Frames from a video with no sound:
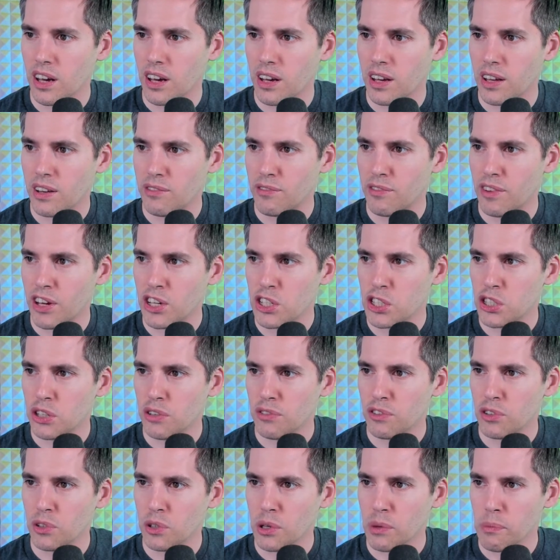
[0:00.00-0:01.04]
Invasion
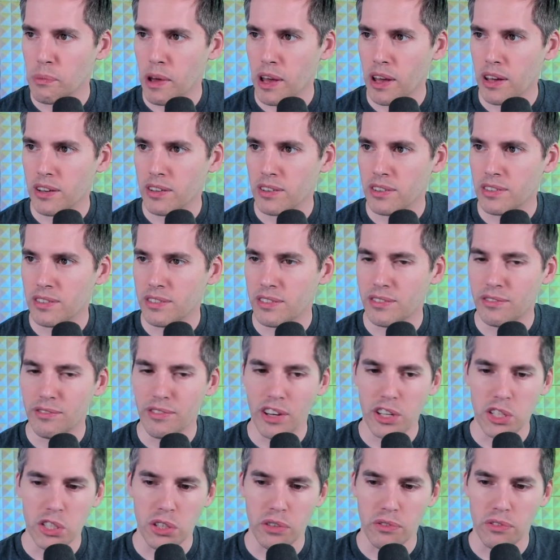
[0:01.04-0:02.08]
of Duke
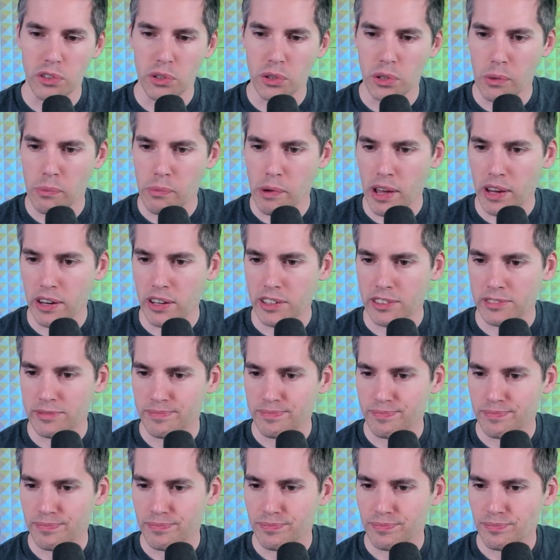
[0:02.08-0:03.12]
Capenna?
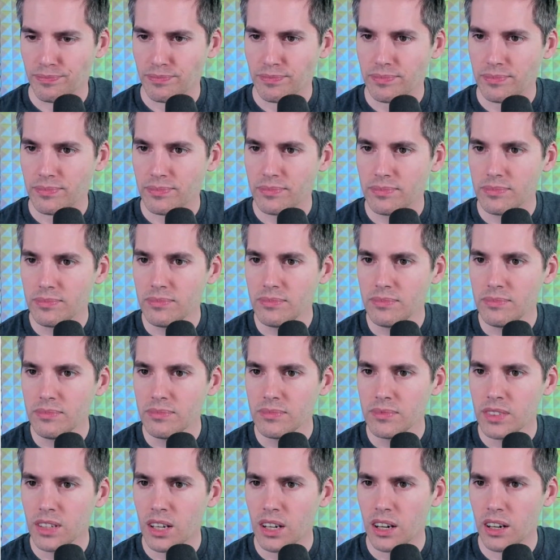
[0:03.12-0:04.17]

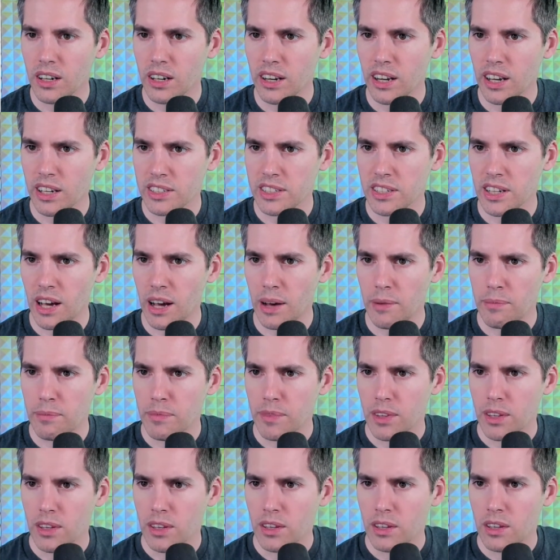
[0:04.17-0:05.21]
Okay, next up.
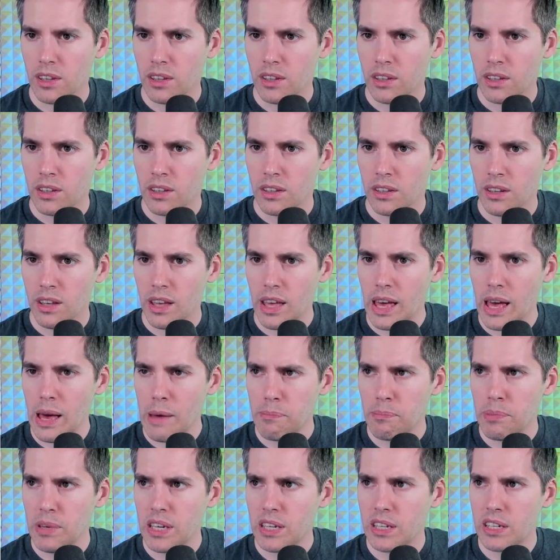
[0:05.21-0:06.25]

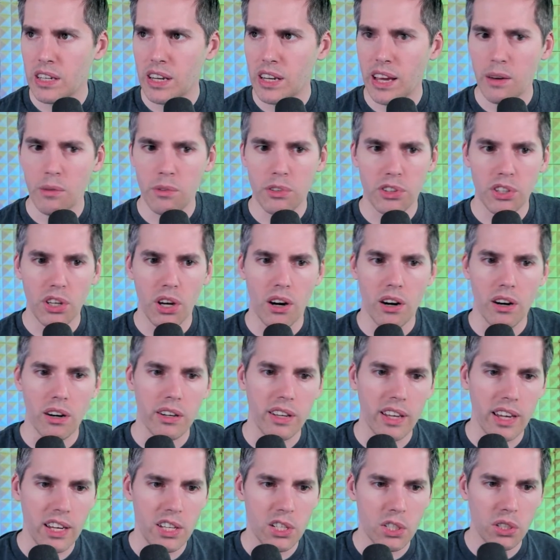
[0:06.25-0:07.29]
Epic Nate with the
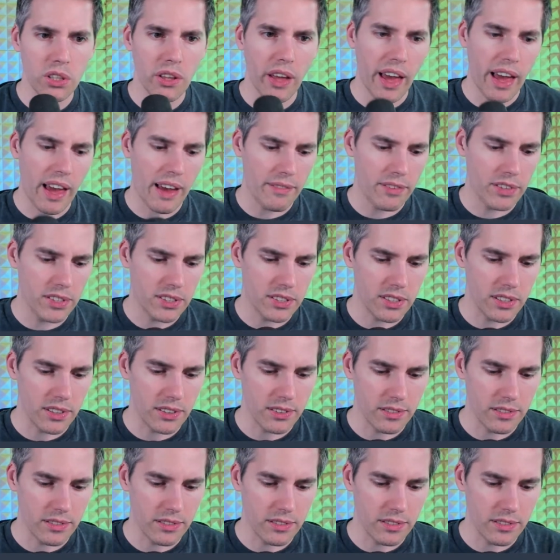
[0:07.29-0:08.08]
Archangel Avacyn.